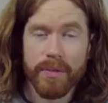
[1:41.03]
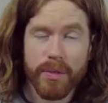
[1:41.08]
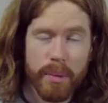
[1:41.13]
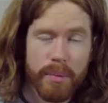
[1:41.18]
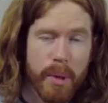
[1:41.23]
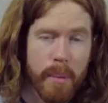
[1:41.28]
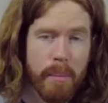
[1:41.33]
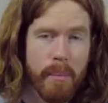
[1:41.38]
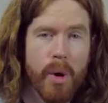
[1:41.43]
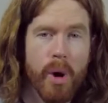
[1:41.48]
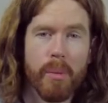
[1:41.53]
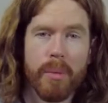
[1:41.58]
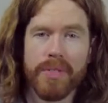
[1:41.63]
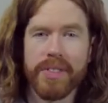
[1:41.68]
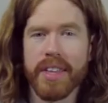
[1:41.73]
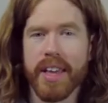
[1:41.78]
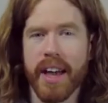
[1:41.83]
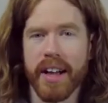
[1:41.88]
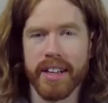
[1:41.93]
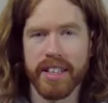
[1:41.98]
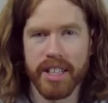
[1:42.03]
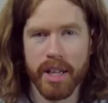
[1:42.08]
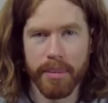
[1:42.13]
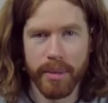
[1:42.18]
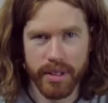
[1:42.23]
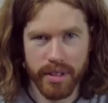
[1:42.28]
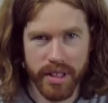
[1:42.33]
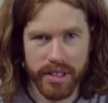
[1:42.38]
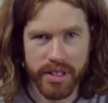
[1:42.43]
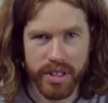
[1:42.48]
From the moment the
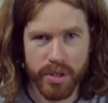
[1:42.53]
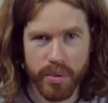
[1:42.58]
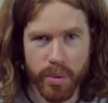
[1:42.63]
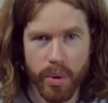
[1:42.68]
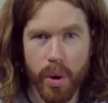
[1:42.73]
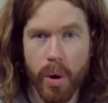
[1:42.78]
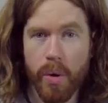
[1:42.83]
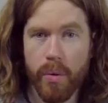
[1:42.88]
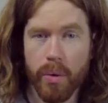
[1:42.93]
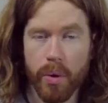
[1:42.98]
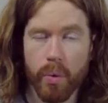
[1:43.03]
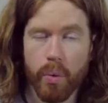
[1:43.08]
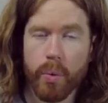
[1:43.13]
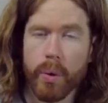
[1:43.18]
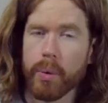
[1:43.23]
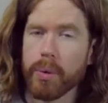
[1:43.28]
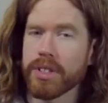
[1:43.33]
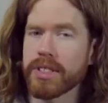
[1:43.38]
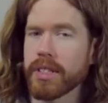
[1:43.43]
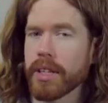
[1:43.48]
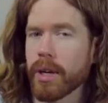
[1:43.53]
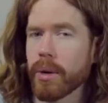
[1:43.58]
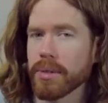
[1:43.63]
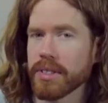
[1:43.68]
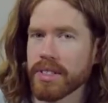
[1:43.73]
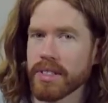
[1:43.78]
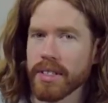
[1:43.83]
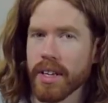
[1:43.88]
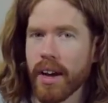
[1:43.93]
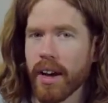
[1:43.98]
academic lessons were over, we were sent
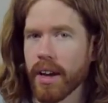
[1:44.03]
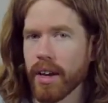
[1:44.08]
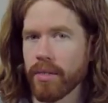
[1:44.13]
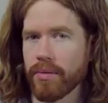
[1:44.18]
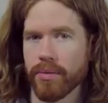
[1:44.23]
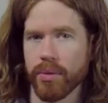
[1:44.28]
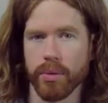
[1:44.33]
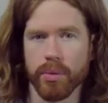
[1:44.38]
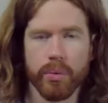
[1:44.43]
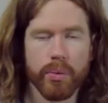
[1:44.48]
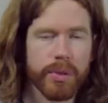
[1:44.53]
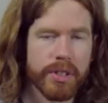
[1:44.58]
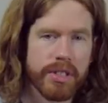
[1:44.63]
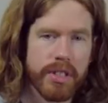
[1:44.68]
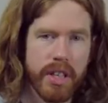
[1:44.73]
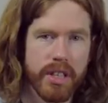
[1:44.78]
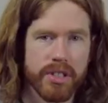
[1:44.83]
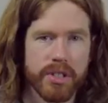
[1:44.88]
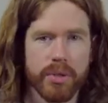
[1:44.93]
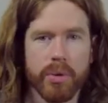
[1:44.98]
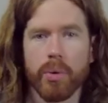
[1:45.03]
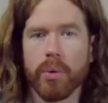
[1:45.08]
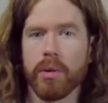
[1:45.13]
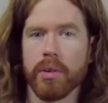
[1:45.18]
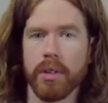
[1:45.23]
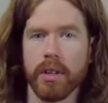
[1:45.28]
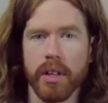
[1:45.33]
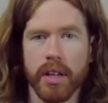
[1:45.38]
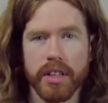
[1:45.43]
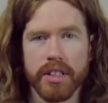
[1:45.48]
outside for recess or
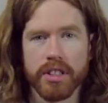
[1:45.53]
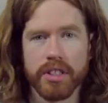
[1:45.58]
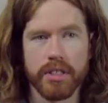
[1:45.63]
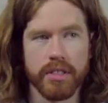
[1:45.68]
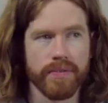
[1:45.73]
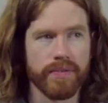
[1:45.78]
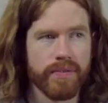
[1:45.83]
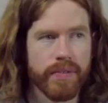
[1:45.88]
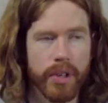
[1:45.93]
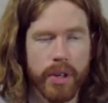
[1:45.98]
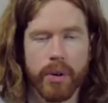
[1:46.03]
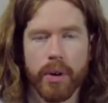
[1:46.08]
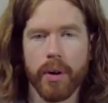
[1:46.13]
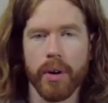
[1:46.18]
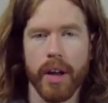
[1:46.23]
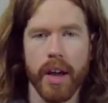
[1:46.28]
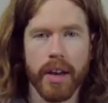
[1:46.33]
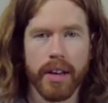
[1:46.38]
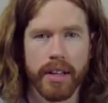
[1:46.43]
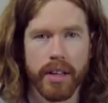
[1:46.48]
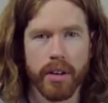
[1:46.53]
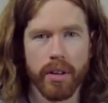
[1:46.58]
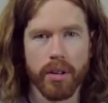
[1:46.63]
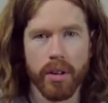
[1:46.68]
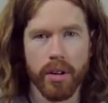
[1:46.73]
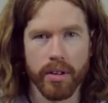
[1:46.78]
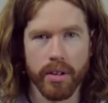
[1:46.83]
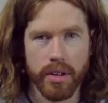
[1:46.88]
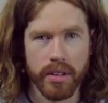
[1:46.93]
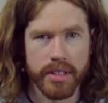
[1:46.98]
lunch to figure out how to get
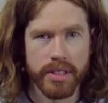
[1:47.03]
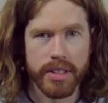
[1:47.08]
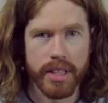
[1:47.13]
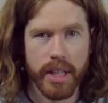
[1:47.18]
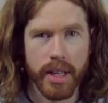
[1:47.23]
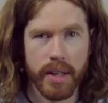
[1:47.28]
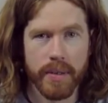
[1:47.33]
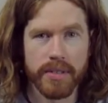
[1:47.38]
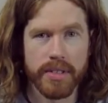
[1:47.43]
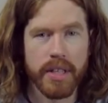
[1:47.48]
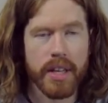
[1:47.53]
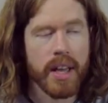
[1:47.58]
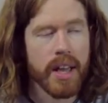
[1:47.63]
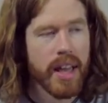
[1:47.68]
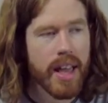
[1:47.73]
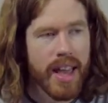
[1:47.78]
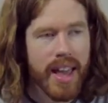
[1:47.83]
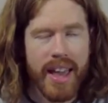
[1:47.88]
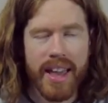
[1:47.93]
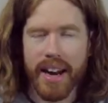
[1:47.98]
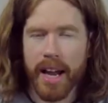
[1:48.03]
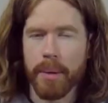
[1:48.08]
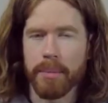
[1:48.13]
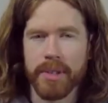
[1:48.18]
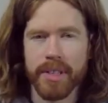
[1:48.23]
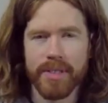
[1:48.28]
along ourselves. And I'm